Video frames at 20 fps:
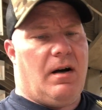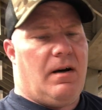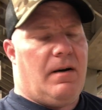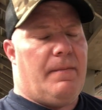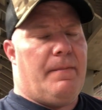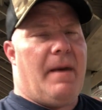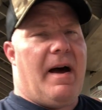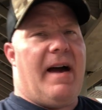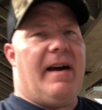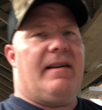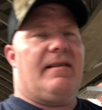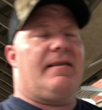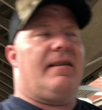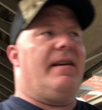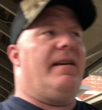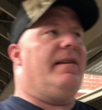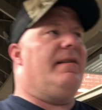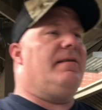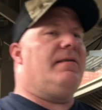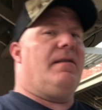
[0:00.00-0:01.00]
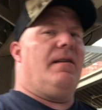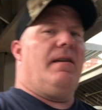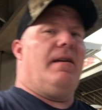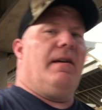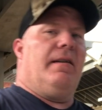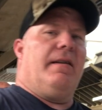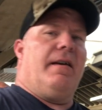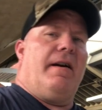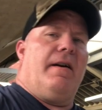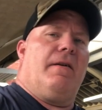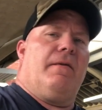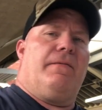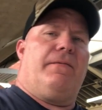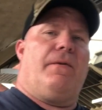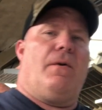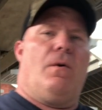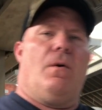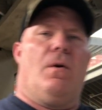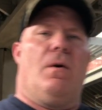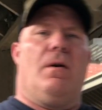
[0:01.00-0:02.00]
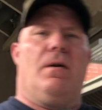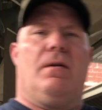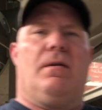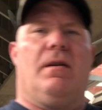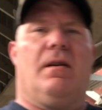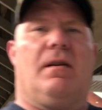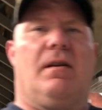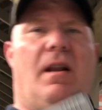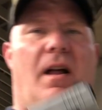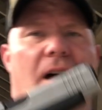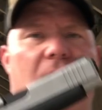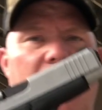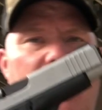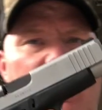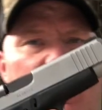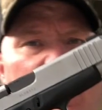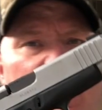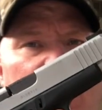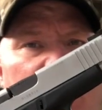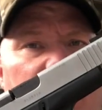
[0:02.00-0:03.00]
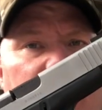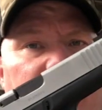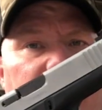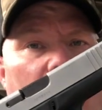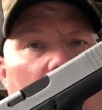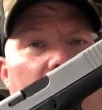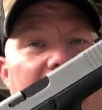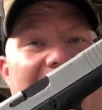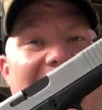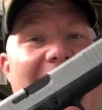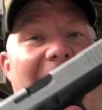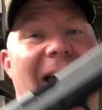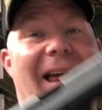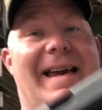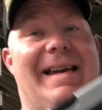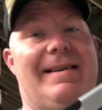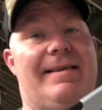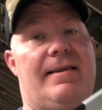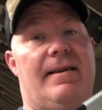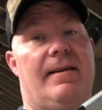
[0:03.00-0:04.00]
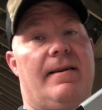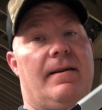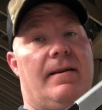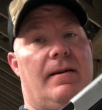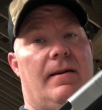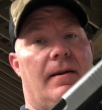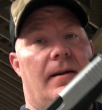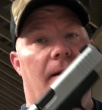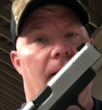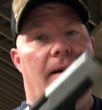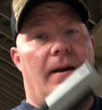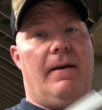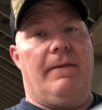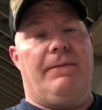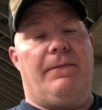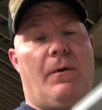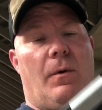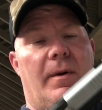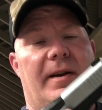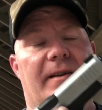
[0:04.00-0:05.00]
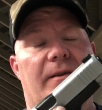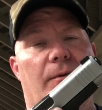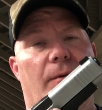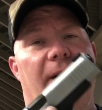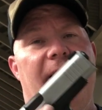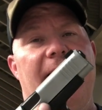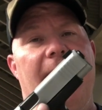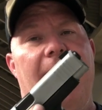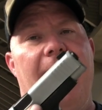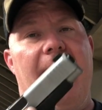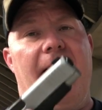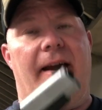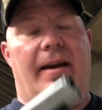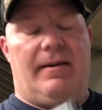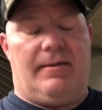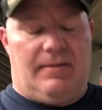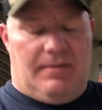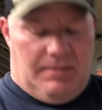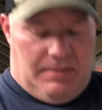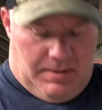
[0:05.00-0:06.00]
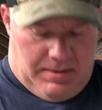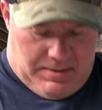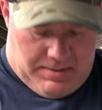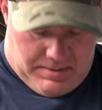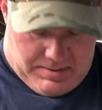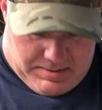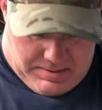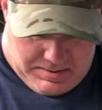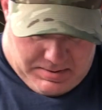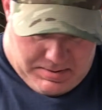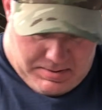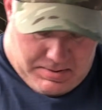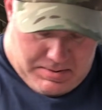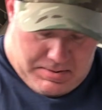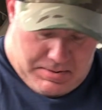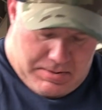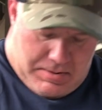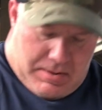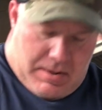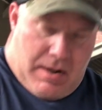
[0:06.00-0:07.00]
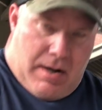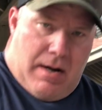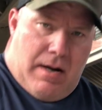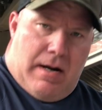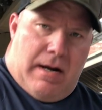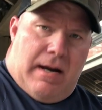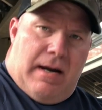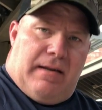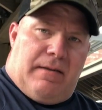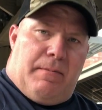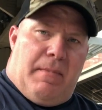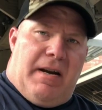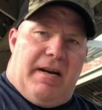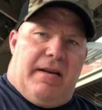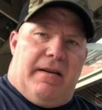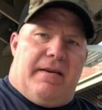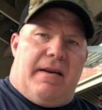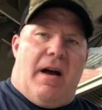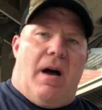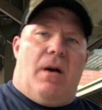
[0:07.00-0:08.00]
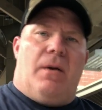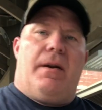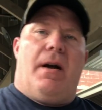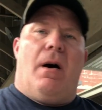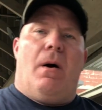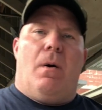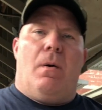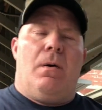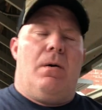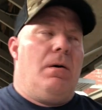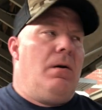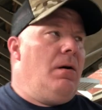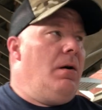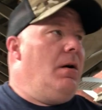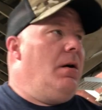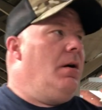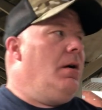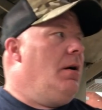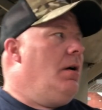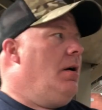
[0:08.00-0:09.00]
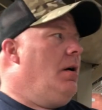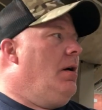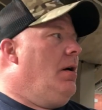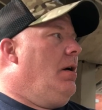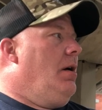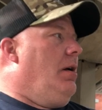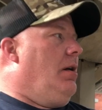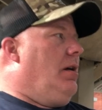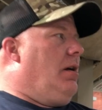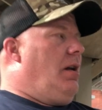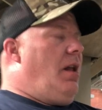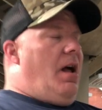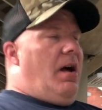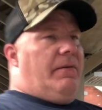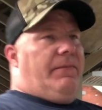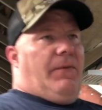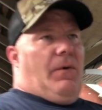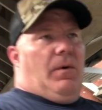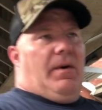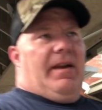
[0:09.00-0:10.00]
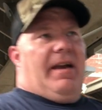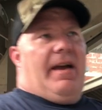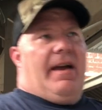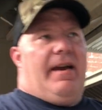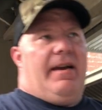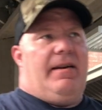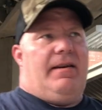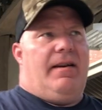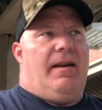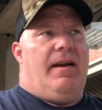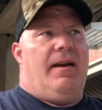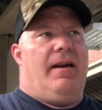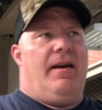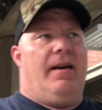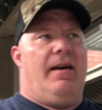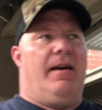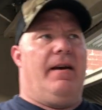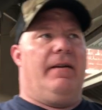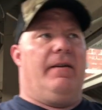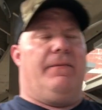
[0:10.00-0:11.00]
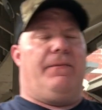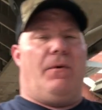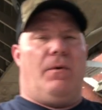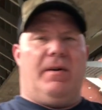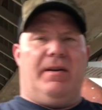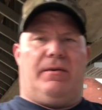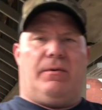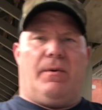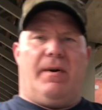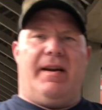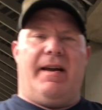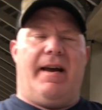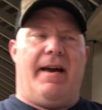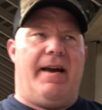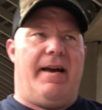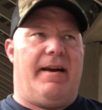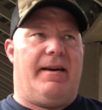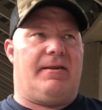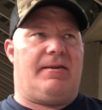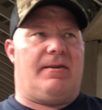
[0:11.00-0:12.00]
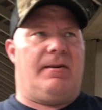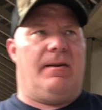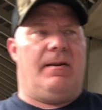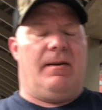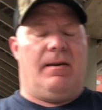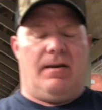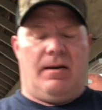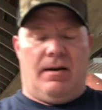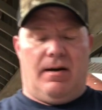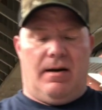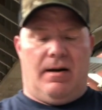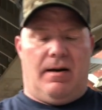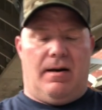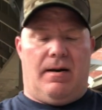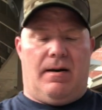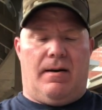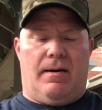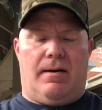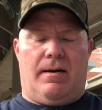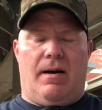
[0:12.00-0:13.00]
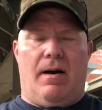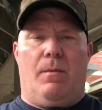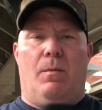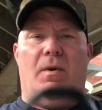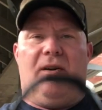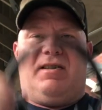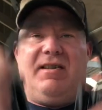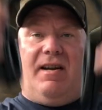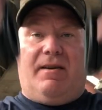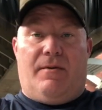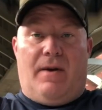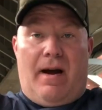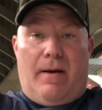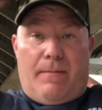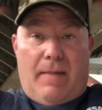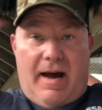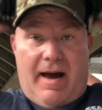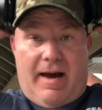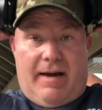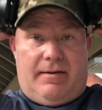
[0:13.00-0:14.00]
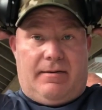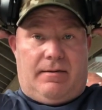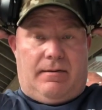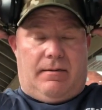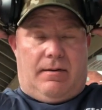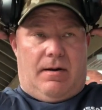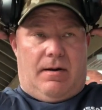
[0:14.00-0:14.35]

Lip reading: magazines, and they are for the Glock 48 and 43X. As many of y'all know, the Glock 48 and the 43X come with 10-round mags.